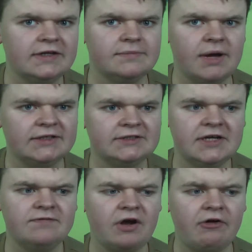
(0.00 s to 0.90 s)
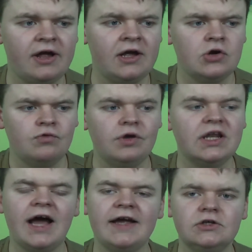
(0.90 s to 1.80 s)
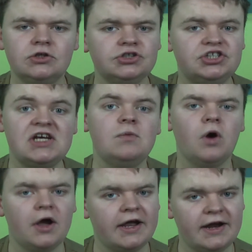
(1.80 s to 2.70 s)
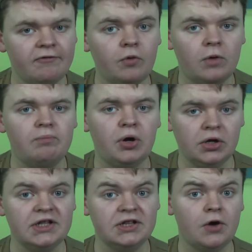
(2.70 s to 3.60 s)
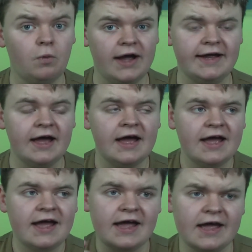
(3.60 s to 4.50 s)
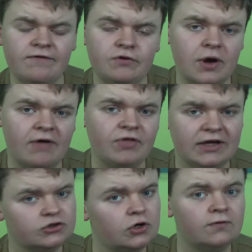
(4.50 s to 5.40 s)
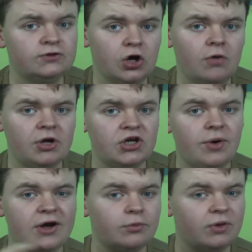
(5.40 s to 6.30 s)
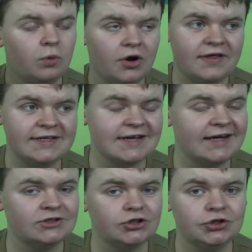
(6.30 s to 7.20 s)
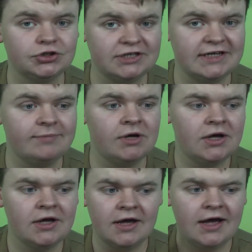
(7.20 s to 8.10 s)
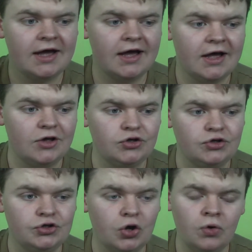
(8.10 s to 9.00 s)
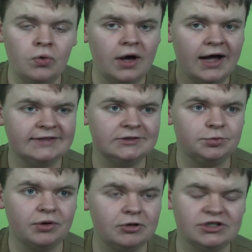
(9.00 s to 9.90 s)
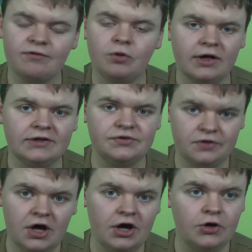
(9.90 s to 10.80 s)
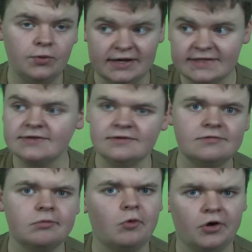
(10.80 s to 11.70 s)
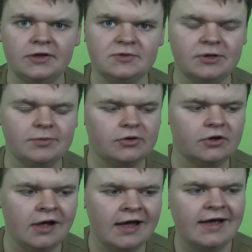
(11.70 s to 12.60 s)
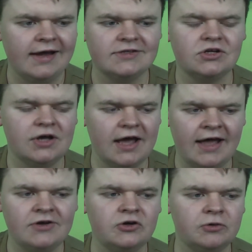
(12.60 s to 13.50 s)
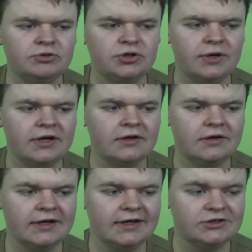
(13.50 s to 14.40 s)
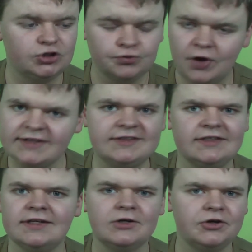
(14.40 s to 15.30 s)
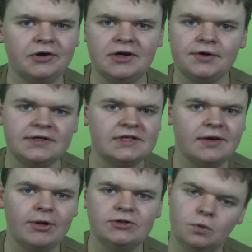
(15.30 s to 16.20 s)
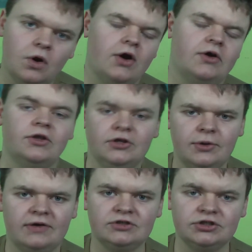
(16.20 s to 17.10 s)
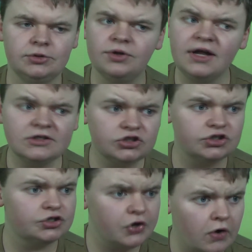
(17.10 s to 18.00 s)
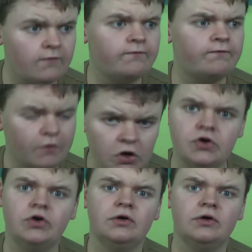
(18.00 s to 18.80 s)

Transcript: demanding, very reliant on teamwork and everyone pulling their weight, if you have that sort of job and you end up with one of these guys on your team, you and pretty much everyone else there who isn't one of these people is going to end up doing, like, it's drastically going to increase the amount of work that you have to do, and that's just not fun.